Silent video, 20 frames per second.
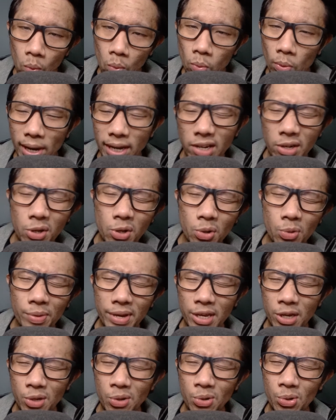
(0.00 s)
When do
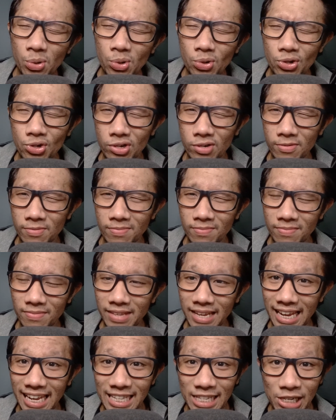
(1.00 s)
we use
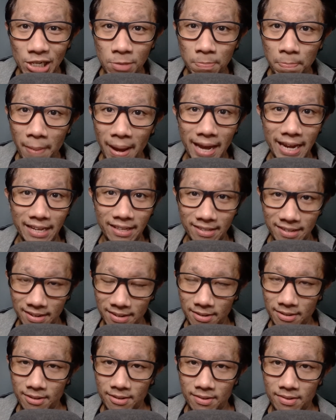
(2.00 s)
in spite
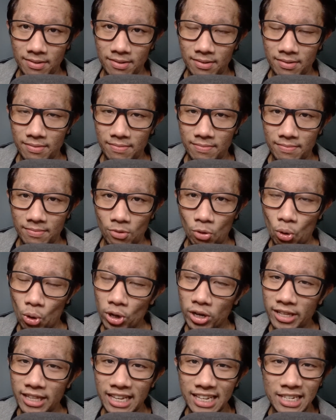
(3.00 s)

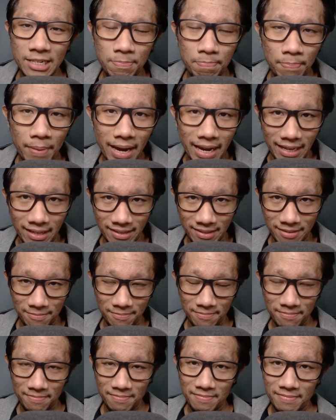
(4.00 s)
or despite?
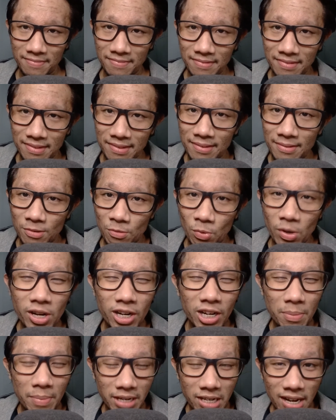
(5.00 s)
We're
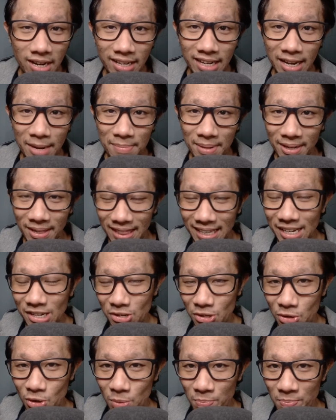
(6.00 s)
going to be talking about
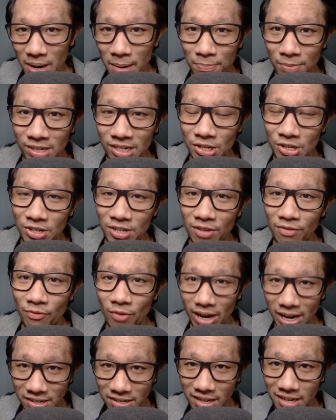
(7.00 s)
these two prepositional
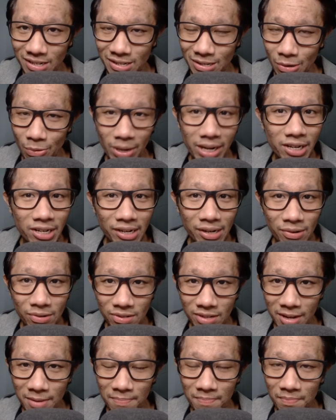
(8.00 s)
phrases, when to
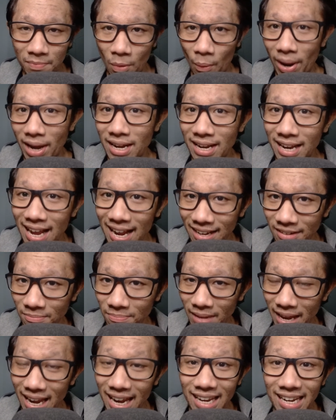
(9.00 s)
use them, when not,
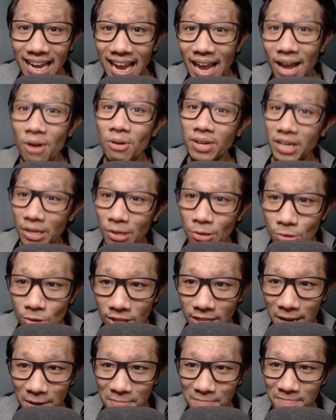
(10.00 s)
and how to
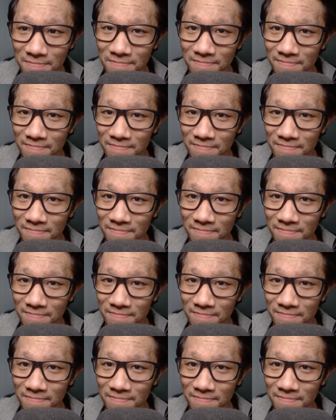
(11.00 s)
use them